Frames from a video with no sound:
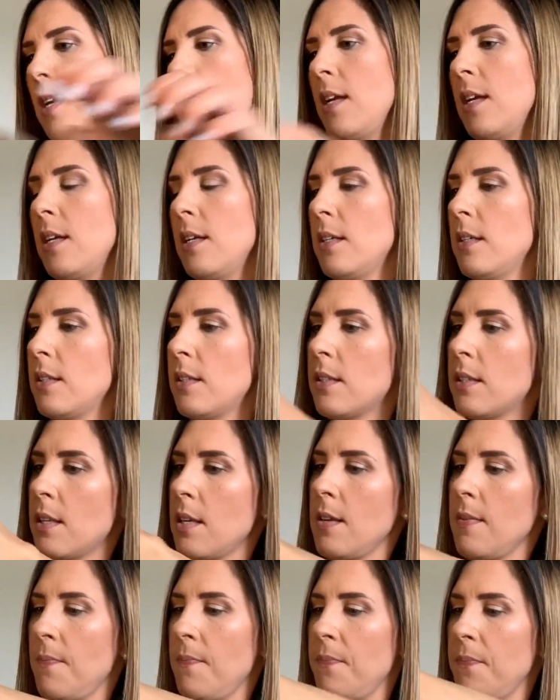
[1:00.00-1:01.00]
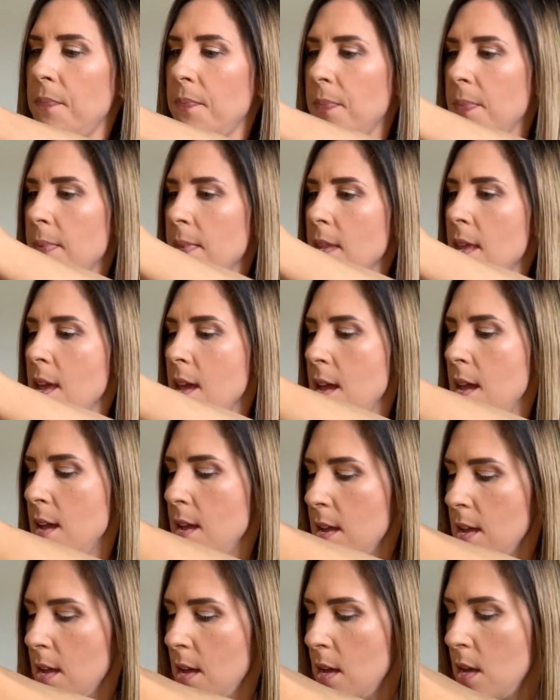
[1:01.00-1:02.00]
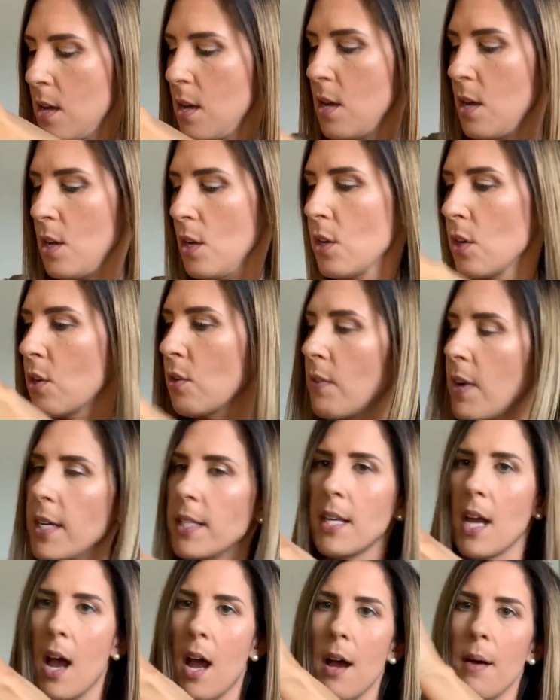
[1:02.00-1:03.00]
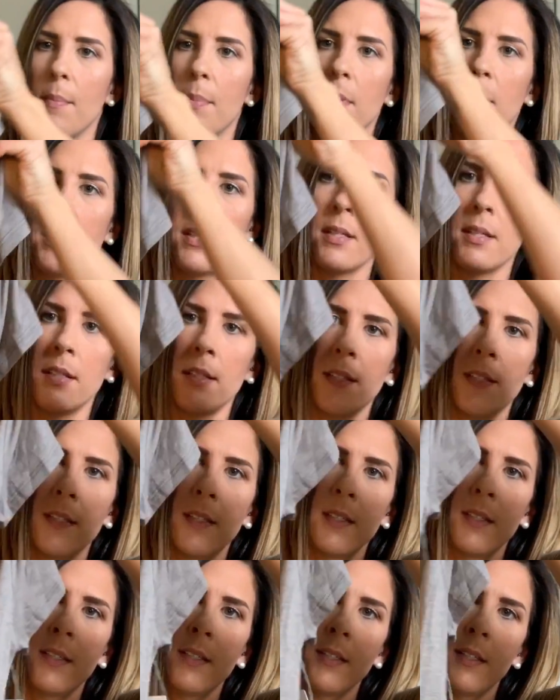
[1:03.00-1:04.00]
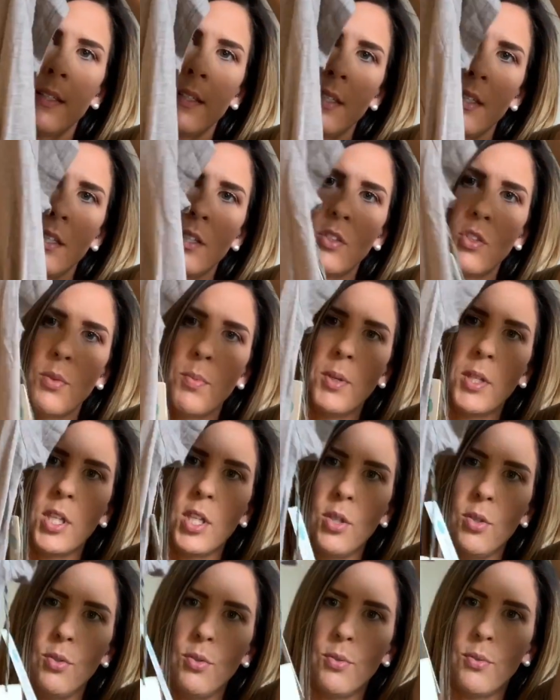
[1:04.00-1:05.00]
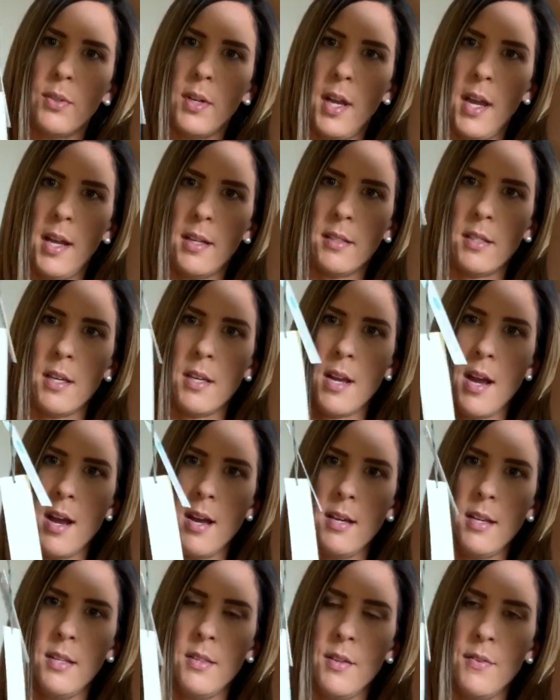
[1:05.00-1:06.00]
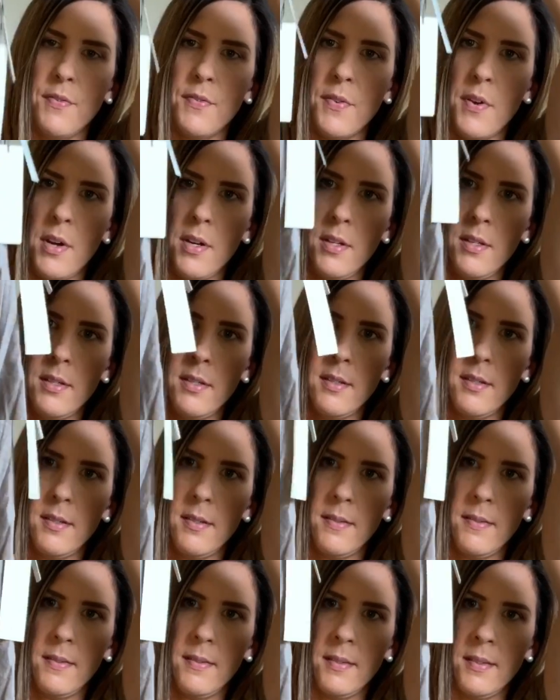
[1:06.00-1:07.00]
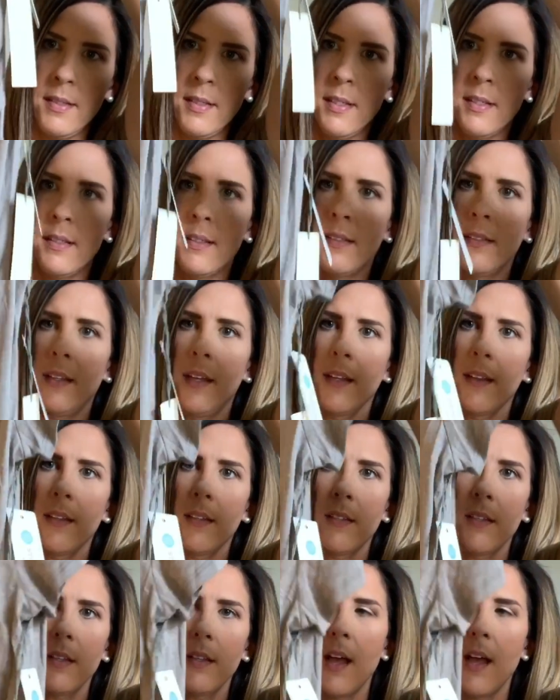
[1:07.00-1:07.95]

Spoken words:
is a gray top. Super cute. It has a knot in the front. Like this a